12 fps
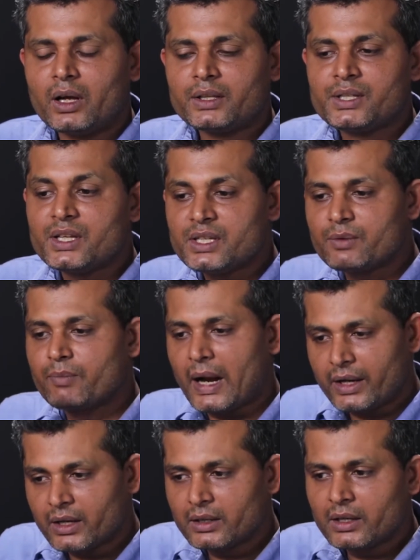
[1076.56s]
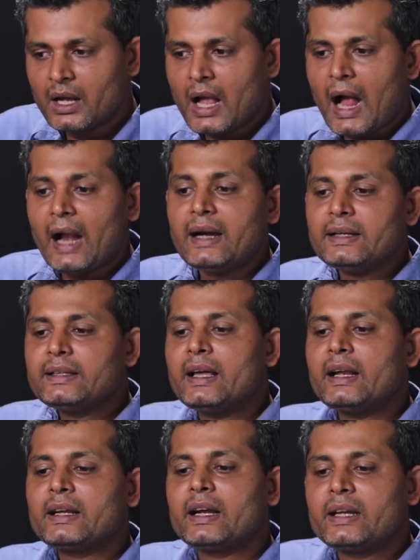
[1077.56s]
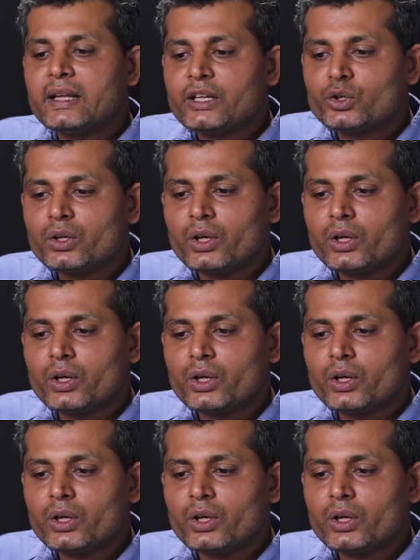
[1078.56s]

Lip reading: changing pattern, and they are getting